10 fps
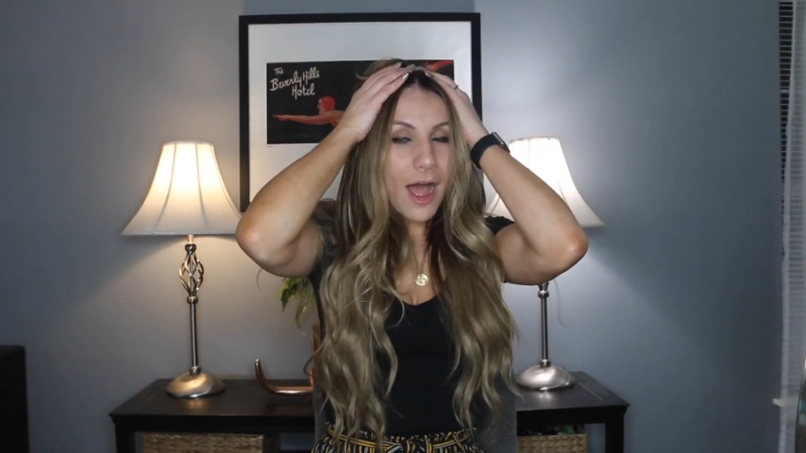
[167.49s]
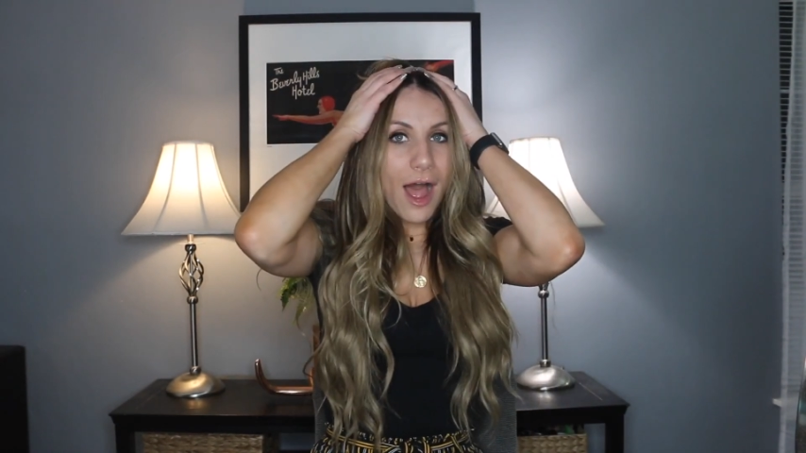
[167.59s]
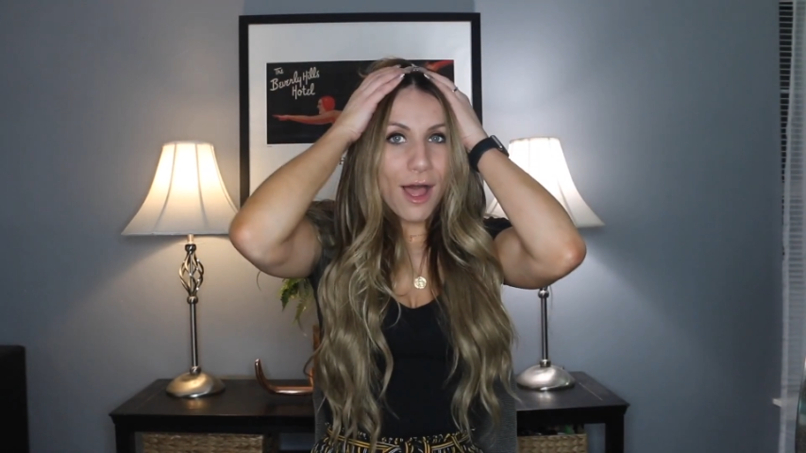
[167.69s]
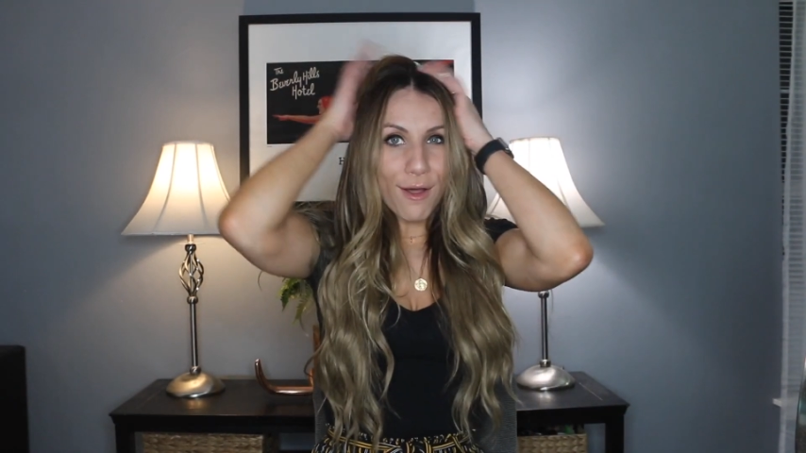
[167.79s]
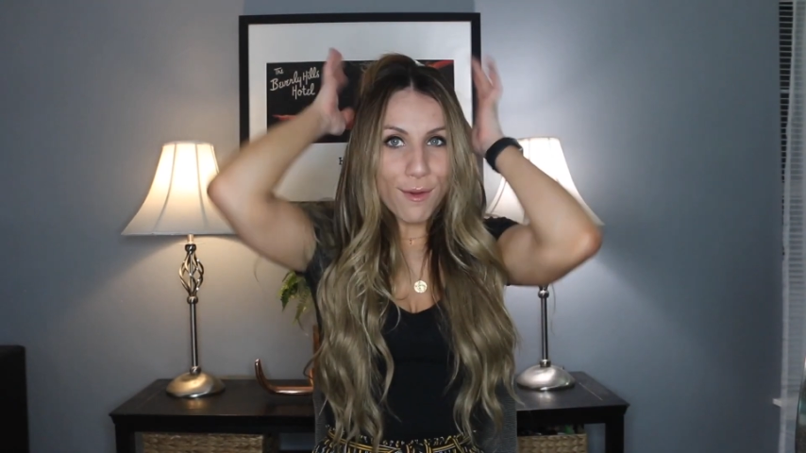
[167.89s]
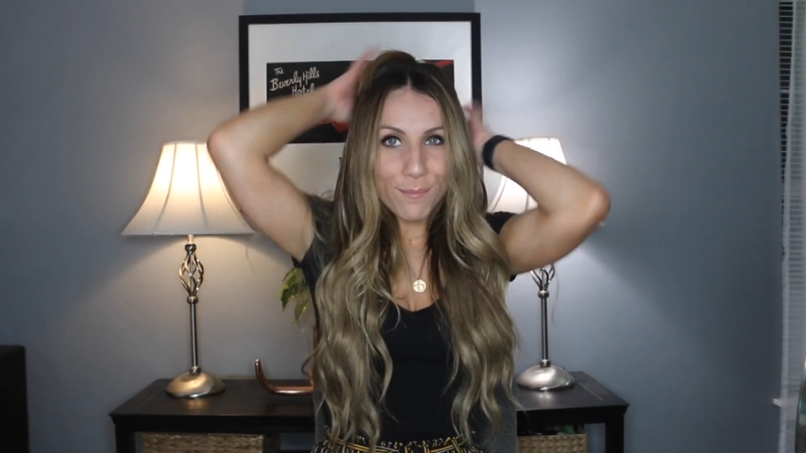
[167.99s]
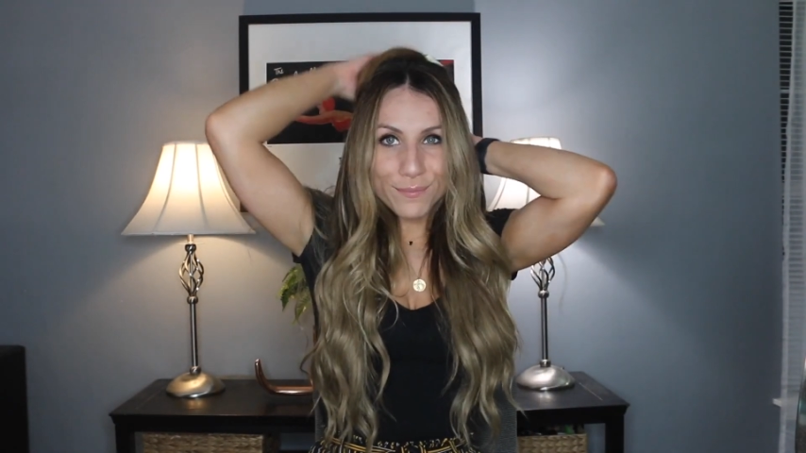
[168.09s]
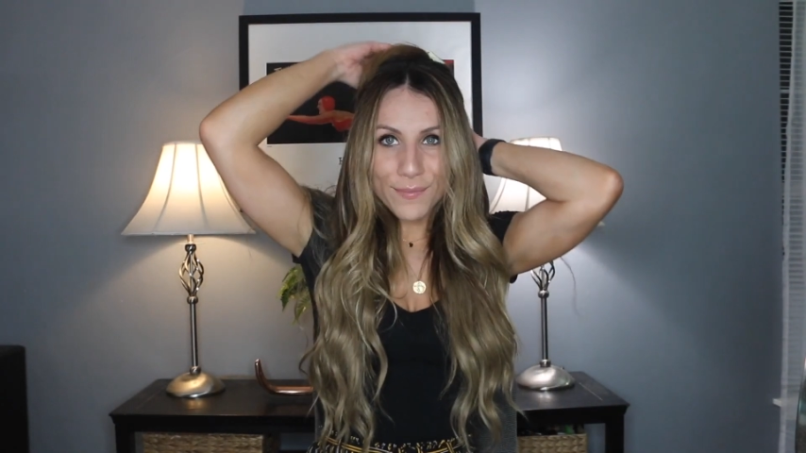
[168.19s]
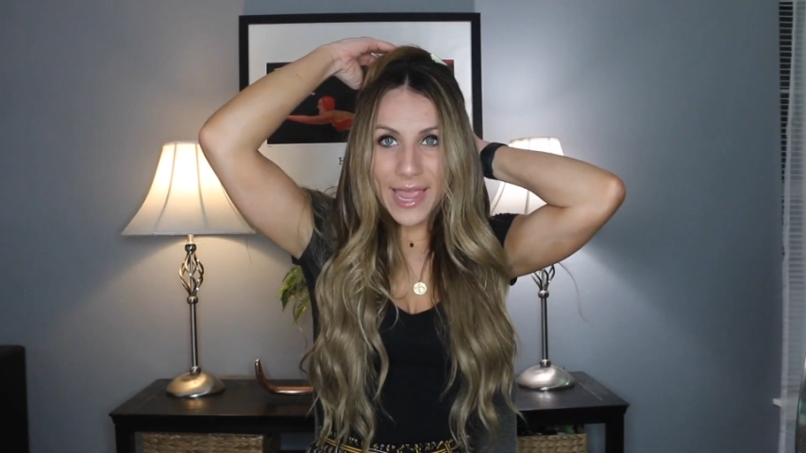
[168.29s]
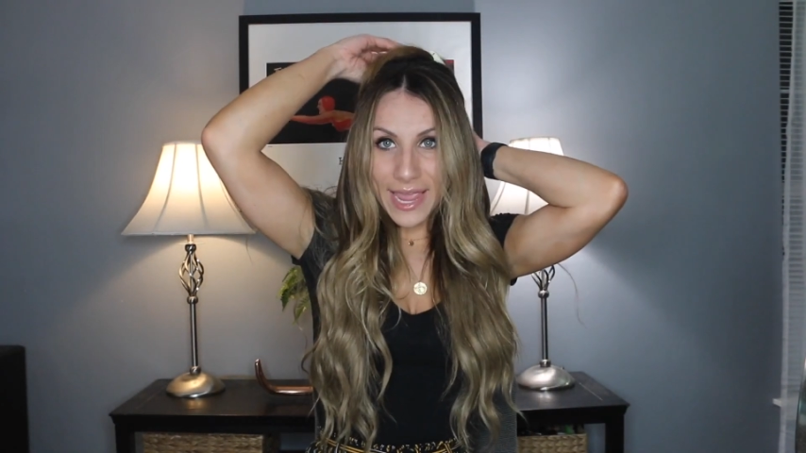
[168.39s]

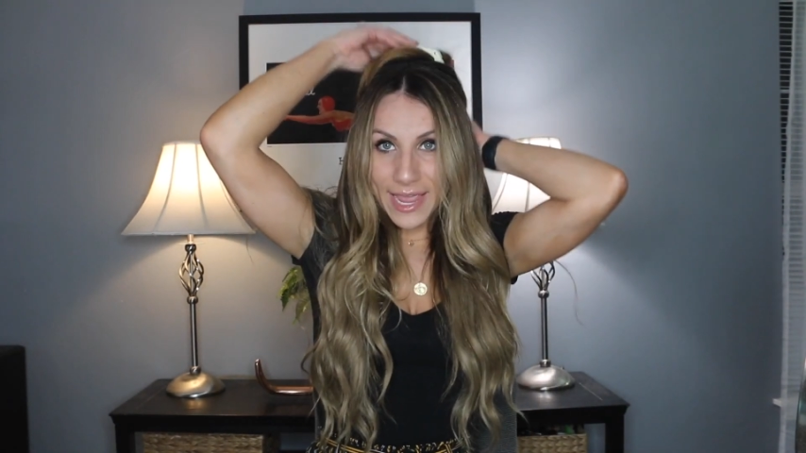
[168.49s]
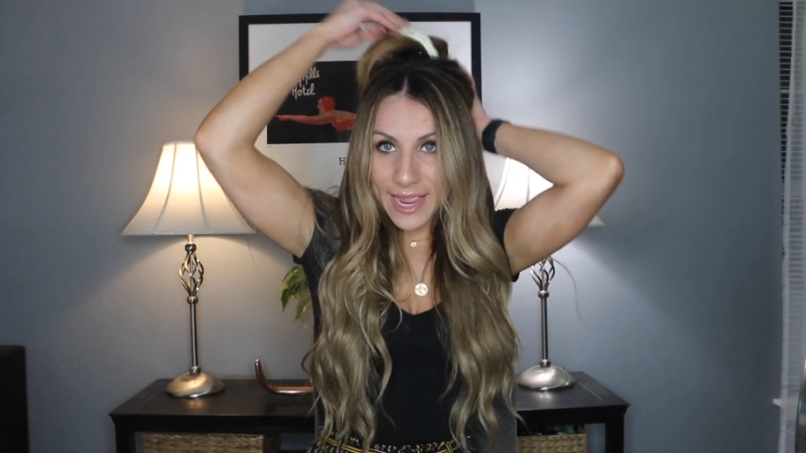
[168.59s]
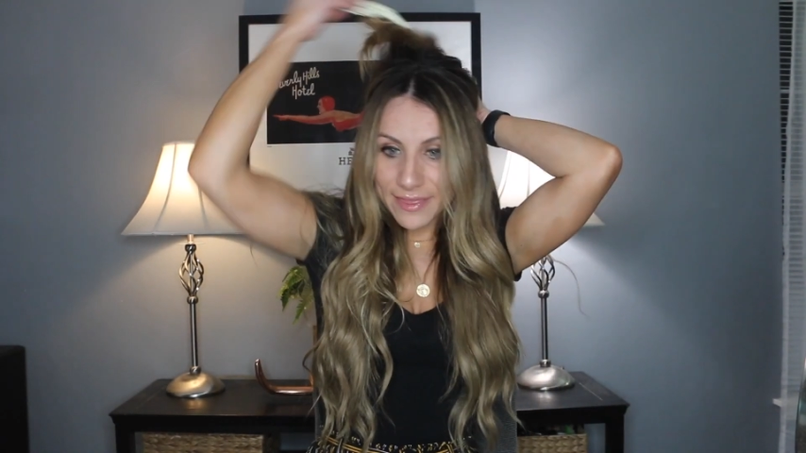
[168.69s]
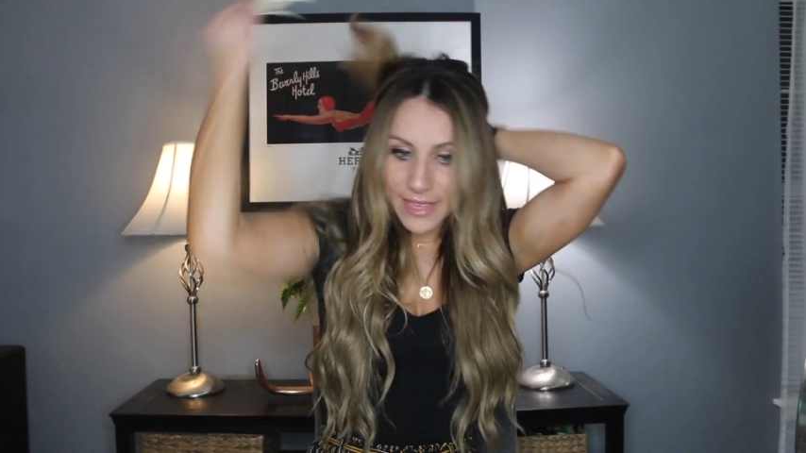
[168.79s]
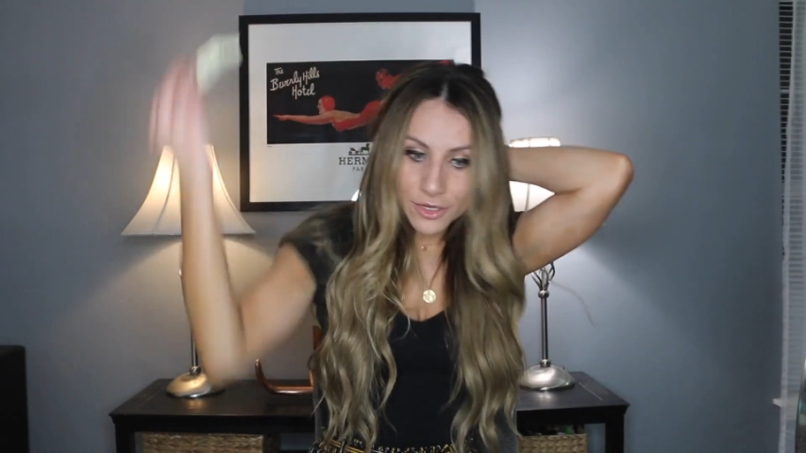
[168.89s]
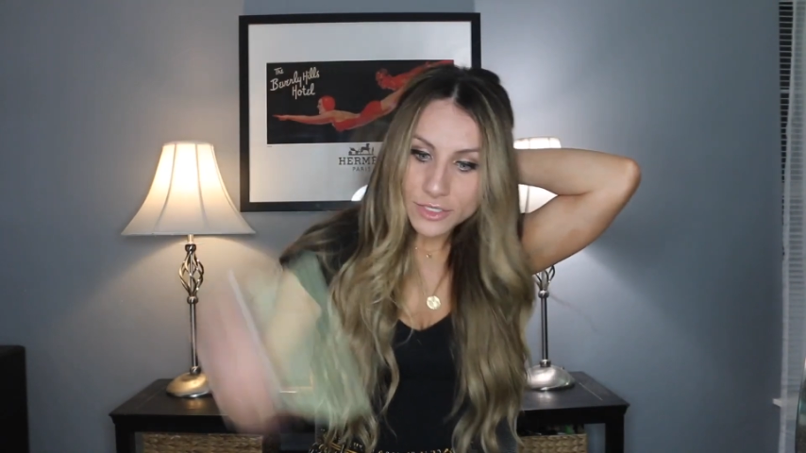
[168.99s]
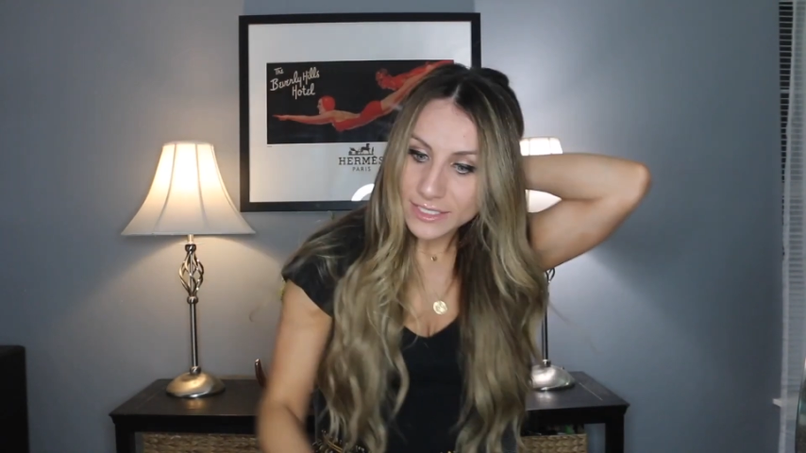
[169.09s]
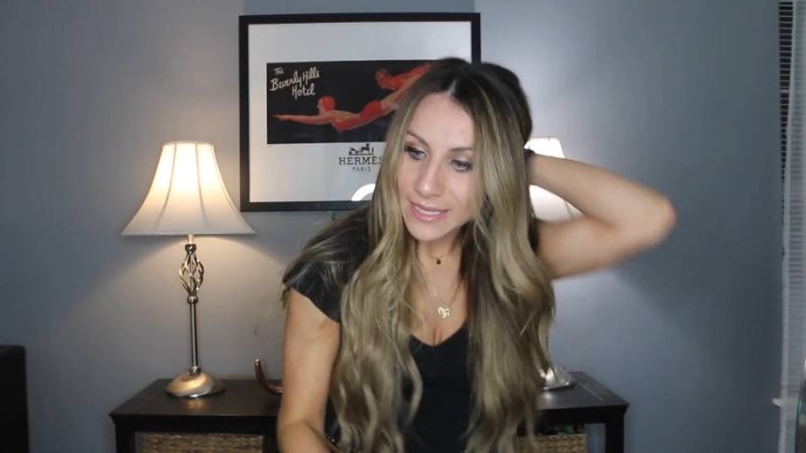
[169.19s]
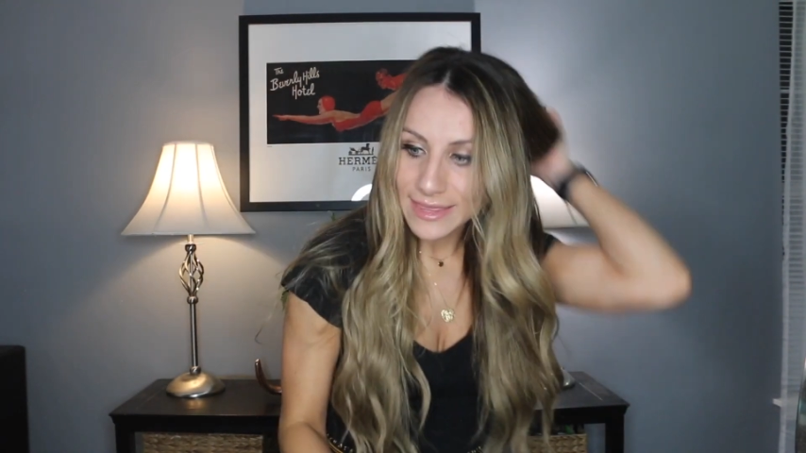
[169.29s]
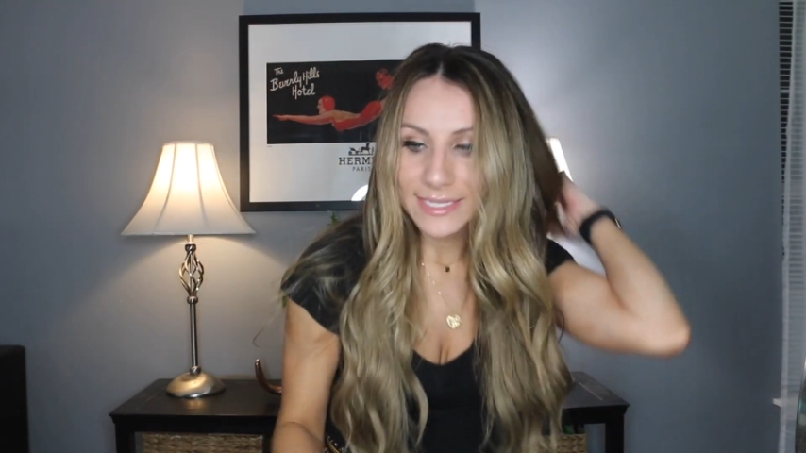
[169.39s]
And then you
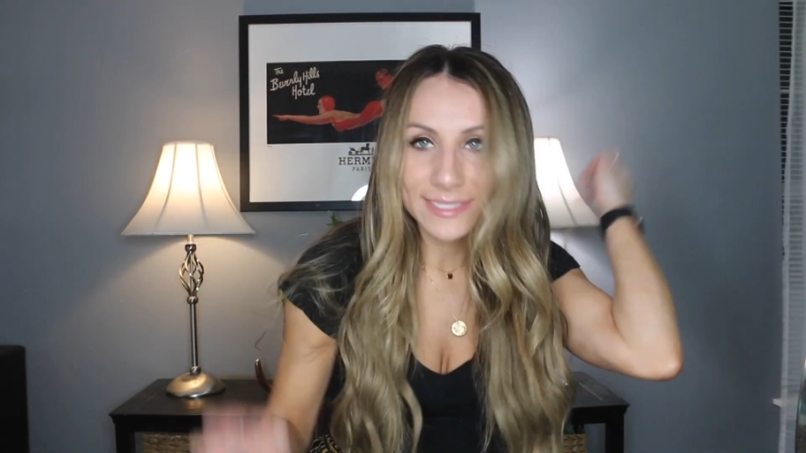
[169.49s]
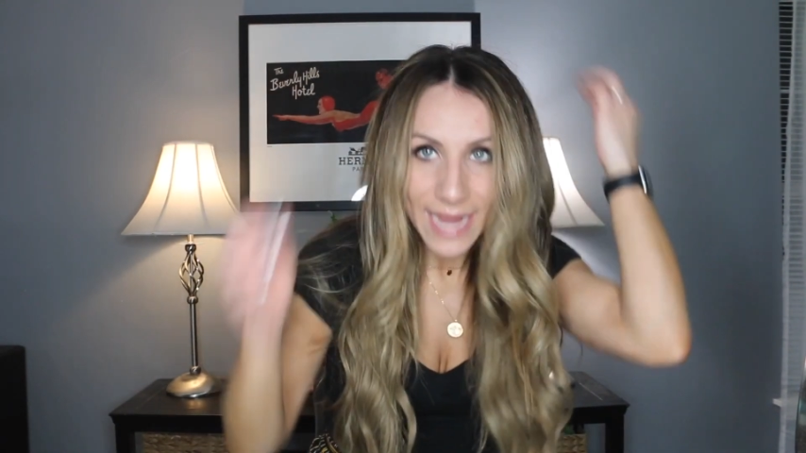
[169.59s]
just let this